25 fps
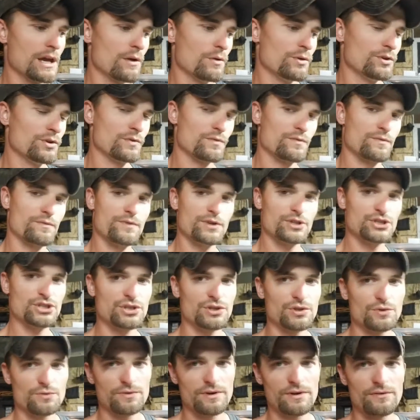When you're
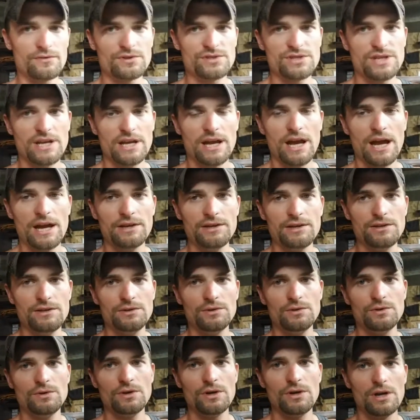fishing the rivers like I
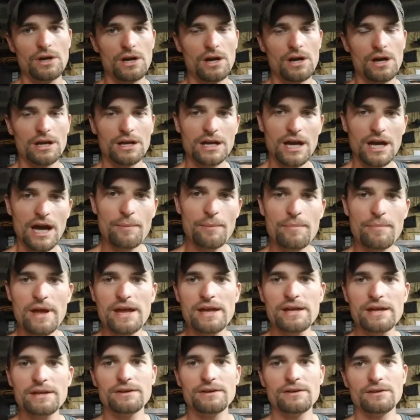do, cut
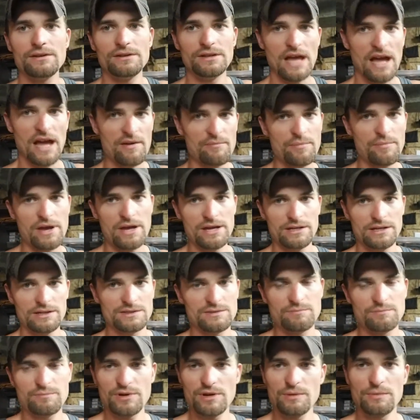bait, live bait
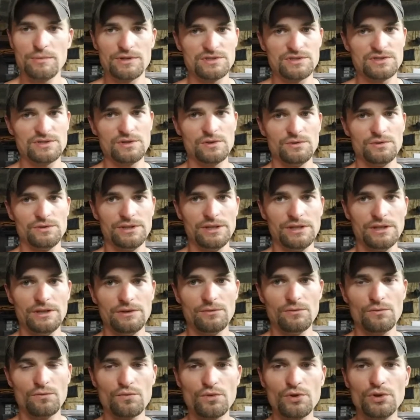is pretty much the only
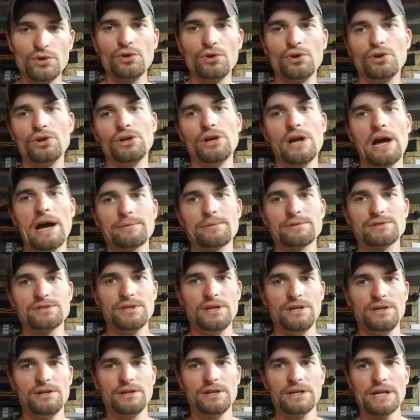real good option
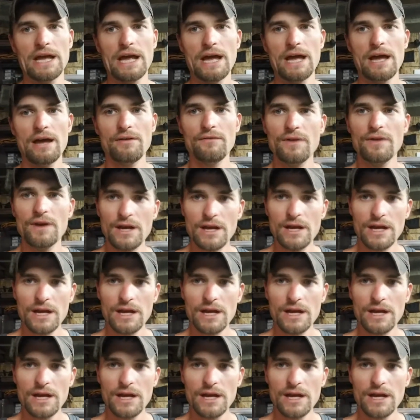that you're going to have.